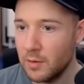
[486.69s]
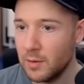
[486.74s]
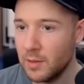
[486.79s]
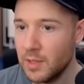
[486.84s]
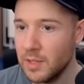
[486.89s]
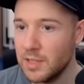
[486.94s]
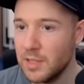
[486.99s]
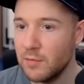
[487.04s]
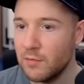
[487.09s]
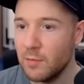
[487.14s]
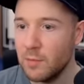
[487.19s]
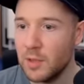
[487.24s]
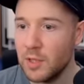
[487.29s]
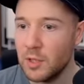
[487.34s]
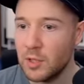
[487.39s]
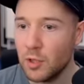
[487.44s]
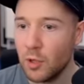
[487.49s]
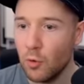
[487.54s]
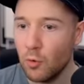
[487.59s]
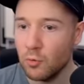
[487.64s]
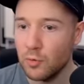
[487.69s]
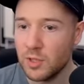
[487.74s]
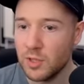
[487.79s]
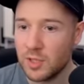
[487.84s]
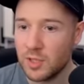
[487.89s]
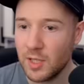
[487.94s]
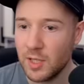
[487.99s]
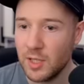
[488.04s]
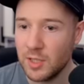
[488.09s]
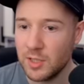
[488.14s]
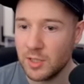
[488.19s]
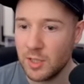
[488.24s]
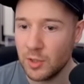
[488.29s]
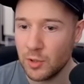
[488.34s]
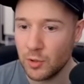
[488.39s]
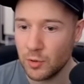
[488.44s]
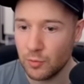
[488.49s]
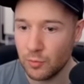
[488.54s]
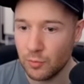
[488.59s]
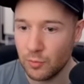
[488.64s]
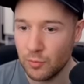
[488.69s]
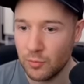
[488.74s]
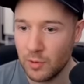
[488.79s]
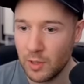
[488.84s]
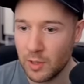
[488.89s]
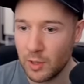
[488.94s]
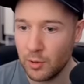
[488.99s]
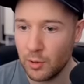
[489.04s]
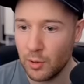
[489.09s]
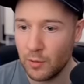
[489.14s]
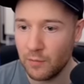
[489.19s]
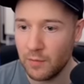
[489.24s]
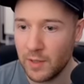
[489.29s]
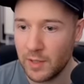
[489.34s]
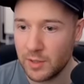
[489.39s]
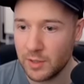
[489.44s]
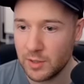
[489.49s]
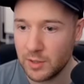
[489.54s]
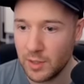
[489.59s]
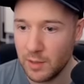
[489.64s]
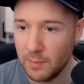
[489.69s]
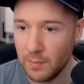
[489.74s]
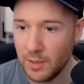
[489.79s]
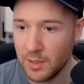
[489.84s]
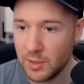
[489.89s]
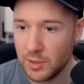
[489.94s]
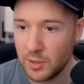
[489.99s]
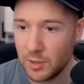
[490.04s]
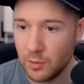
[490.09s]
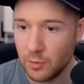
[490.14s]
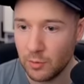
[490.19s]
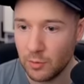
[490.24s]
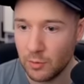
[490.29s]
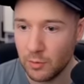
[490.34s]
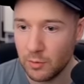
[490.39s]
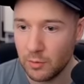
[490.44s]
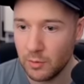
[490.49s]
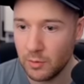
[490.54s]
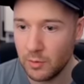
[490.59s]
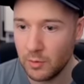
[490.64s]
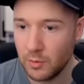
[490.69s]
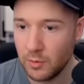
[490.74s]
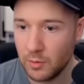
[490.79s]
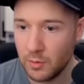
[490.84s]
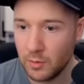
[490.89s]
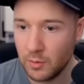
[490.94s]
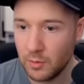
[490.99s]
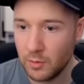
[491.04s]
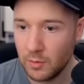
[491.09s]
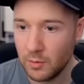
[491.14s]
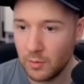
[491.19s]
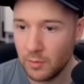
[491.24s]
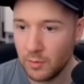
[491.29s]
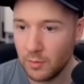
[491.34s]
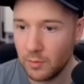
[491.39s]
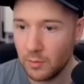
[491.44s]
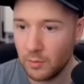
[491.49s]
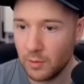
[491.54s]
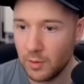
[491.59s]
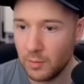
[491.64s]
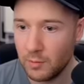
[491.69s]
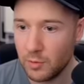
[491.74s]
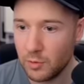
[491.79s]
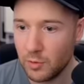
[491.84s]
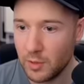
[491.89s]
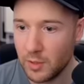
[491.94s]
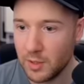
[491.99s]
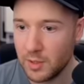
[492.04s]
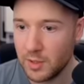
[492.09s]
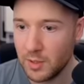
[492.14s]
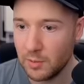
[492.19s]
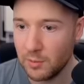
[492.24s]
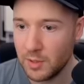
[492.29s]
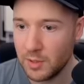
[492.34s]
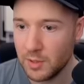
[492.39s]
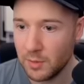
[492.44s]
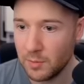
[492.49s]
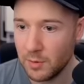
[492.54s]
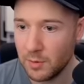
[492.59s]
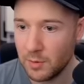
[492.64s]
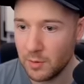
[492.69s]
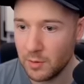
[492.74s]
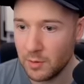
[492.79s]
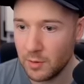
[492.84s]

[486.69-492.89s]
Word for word: He's even been told to stay central. I don't know if that's him listening or him trying to tell me something.